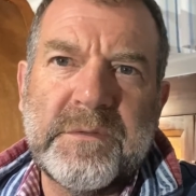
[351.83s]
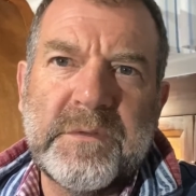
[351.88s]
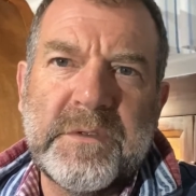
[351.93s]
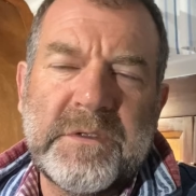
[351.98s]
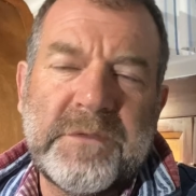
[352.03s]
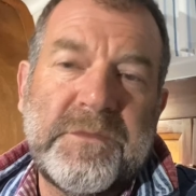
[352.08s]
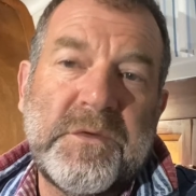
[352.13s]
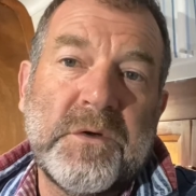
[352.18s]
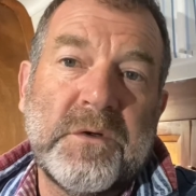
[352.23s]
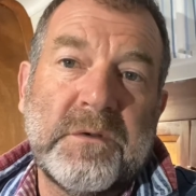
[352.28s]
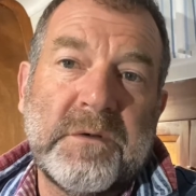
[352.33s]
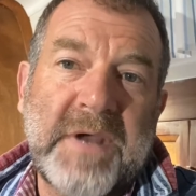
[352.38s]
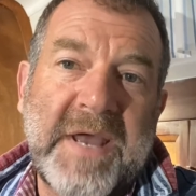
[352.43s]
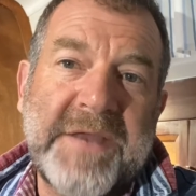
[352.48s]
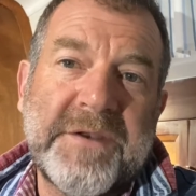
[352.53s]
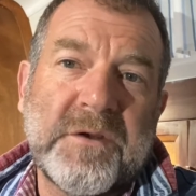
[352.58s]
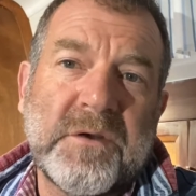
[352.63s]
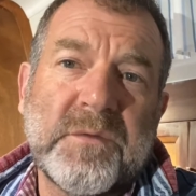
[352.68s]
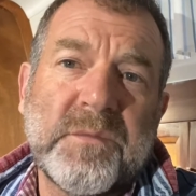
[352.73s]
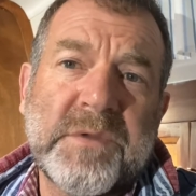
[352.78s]
If you're
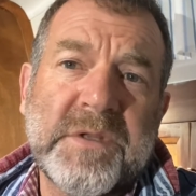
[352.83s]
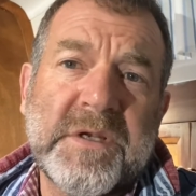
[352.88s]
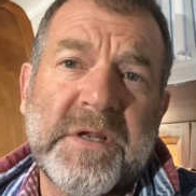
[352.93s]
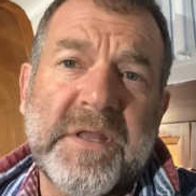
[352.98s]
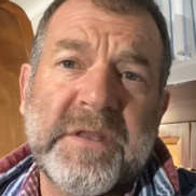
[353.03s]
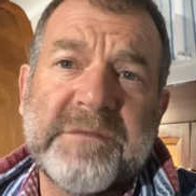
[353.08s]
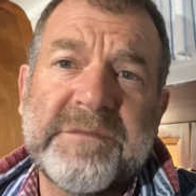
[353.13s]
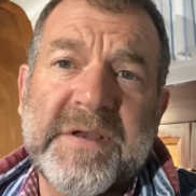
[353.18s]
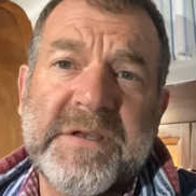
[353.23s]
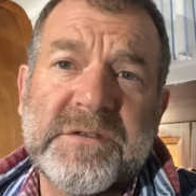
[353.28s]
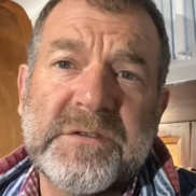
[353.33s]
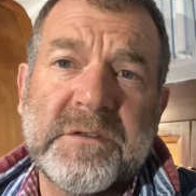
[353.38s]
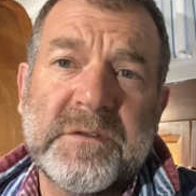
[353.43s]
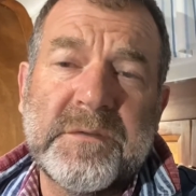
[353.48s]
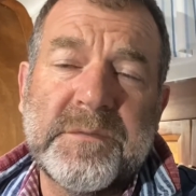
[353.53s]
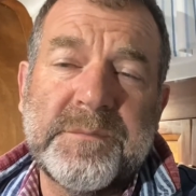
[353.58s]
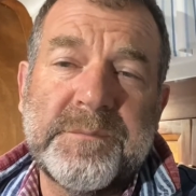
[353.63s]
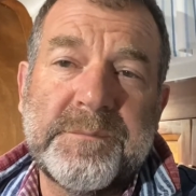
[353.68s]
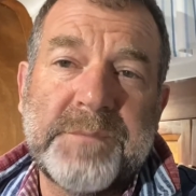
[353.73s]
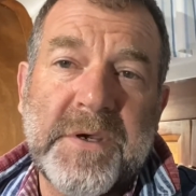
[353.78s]
head on with another vessel,
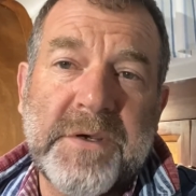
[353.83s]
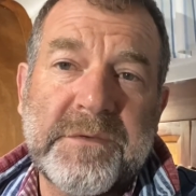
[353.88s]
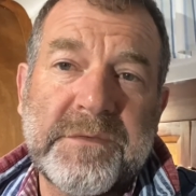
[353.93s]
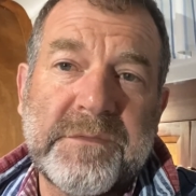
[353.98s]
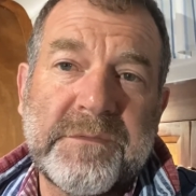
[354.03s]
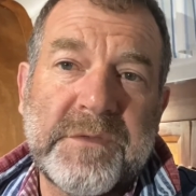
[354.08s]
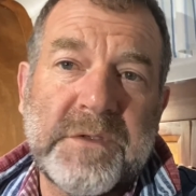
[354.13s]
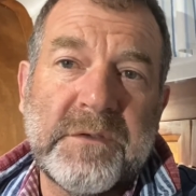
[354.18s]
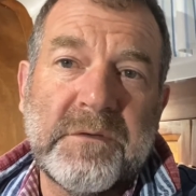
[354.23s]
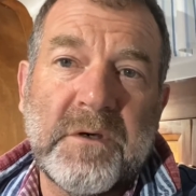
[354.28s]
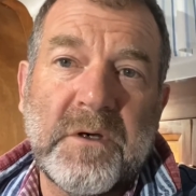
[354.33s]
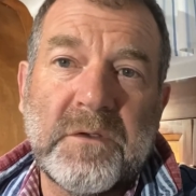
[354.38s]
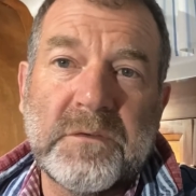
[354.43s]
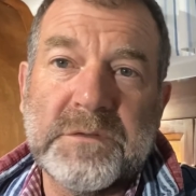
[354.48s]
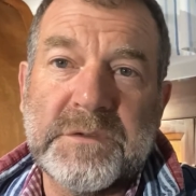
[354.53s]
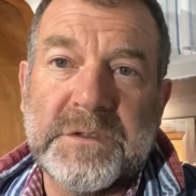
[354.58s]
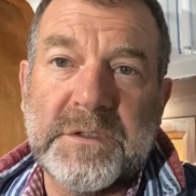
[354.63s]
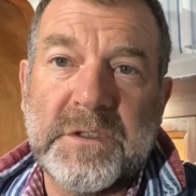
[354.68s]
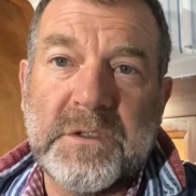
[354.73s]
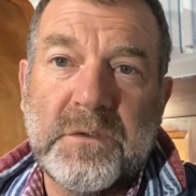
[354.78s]
the, both of you
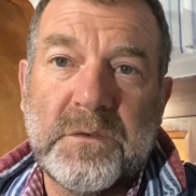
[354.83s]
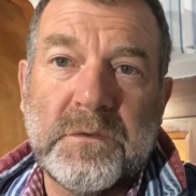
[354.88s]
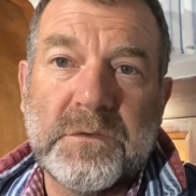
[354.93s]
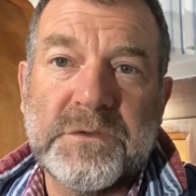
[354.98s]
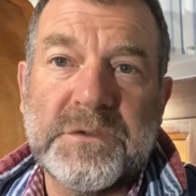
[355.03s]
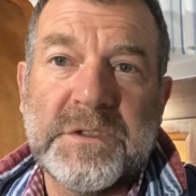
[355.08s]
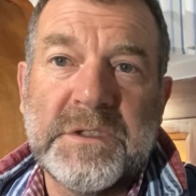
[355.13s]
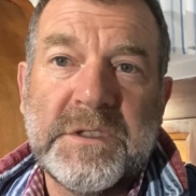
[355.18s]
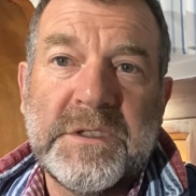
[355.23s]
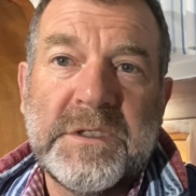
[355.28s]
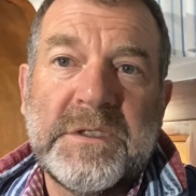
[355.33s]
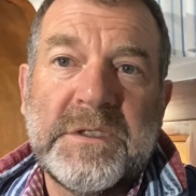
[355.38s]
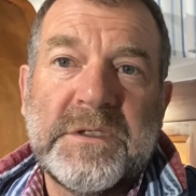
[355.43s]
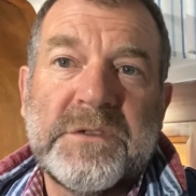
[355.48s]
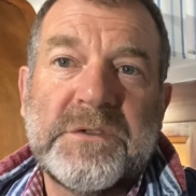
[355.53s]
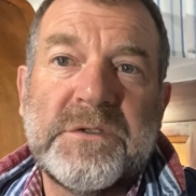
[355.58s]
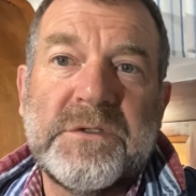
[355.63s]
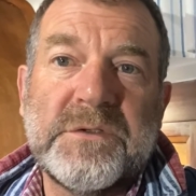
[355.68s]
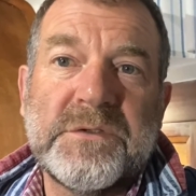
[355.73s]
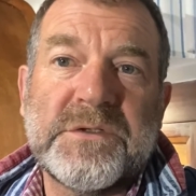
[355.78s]
alter course
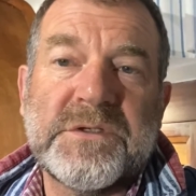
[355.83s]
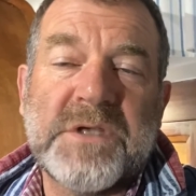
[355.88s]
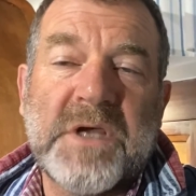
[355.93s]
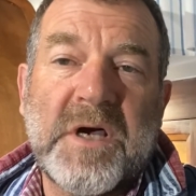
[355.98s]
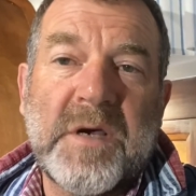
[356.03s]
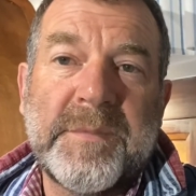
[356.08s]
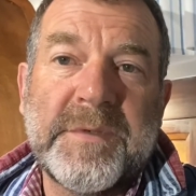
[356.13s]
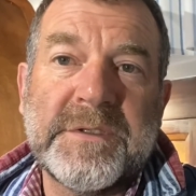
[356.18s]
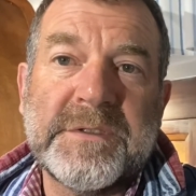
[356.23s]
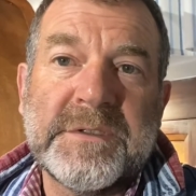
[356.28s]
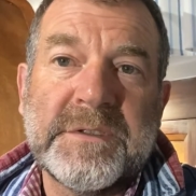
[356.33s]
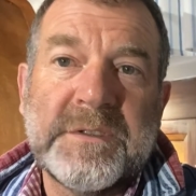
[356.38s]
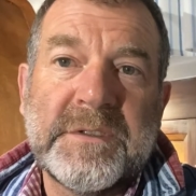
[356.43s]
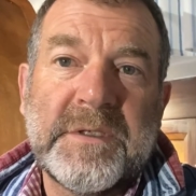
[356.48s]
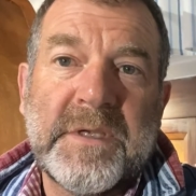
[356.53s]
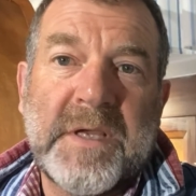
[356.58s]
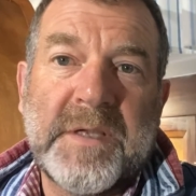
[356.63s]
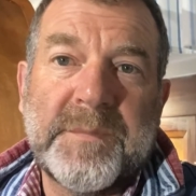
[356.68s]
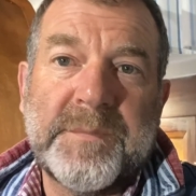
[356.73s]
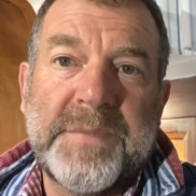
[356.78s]
to starboard
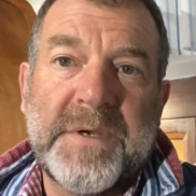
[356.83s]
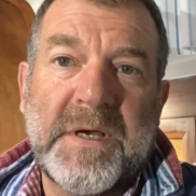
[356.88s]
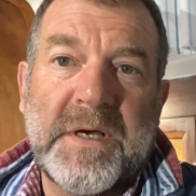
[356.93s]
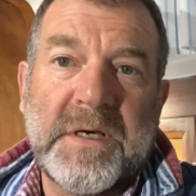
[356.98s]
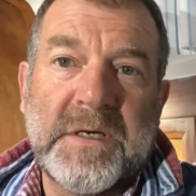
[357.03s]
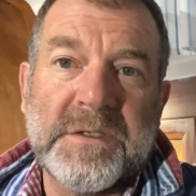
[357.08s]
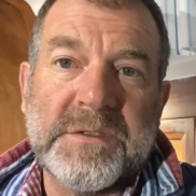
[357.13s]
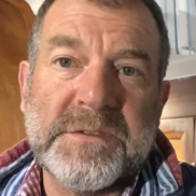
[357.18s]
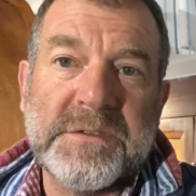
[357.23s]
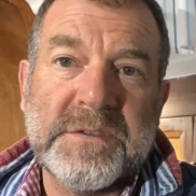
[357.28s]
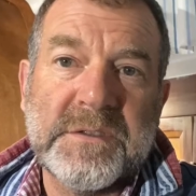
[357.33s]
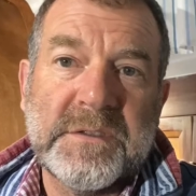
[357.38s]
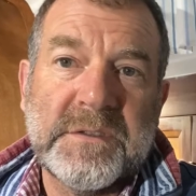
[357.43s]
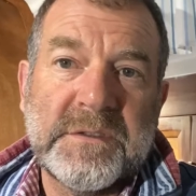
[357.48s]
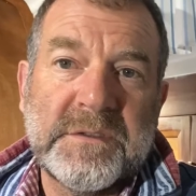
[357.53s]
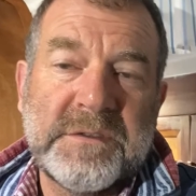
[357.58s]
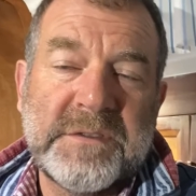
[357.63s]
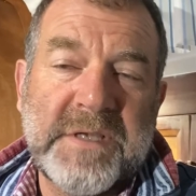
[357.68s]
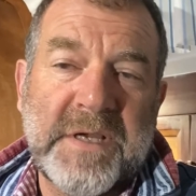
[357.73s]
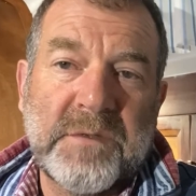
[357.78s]
and pass
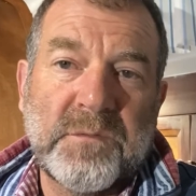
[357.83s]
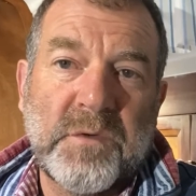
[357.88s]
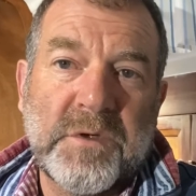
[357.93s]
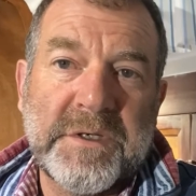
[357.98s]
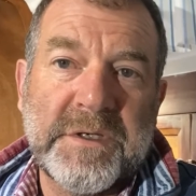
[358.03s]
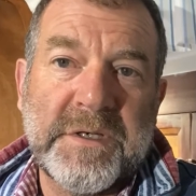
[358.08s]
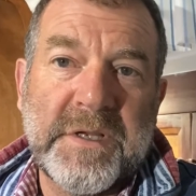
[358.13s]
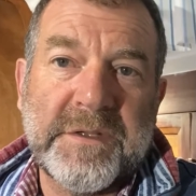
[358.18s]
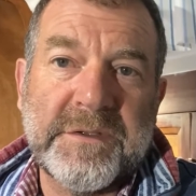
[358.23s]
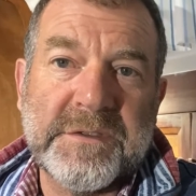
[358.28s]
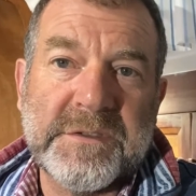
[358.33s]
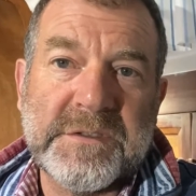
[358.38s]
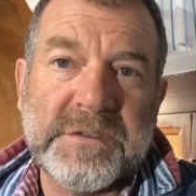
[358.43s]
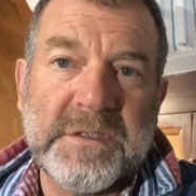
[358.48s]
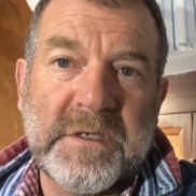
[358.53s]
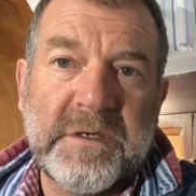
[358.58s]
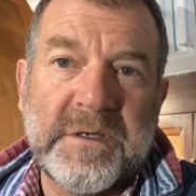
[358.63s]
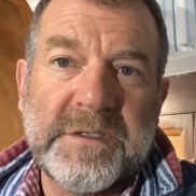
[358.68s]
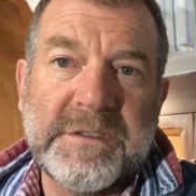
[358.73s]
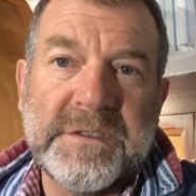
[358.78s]
down one another's
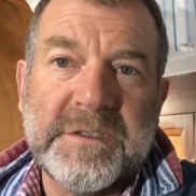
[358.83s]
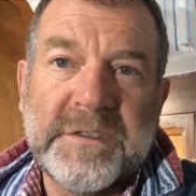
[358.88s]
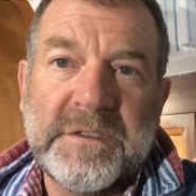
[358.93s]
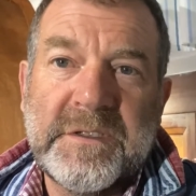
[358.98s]
side.